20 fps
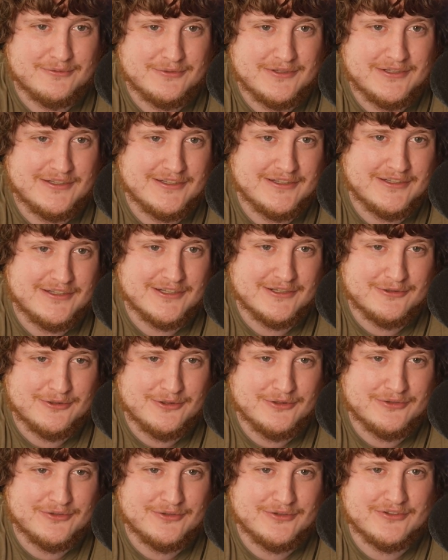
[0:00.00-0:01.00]
We need to get
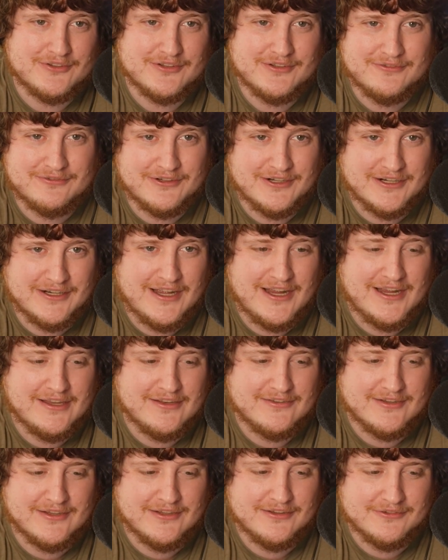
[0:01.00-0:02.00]
closers in front of high
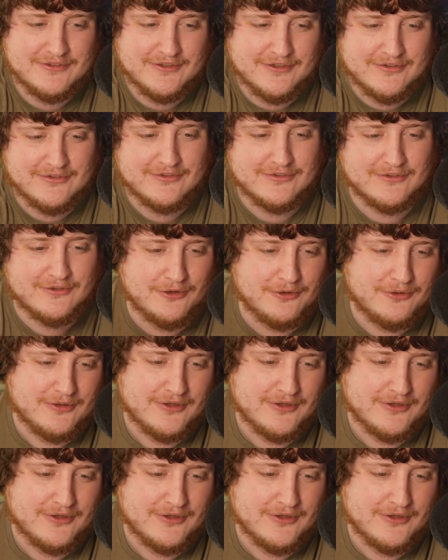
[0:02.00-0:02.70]
intent leads. So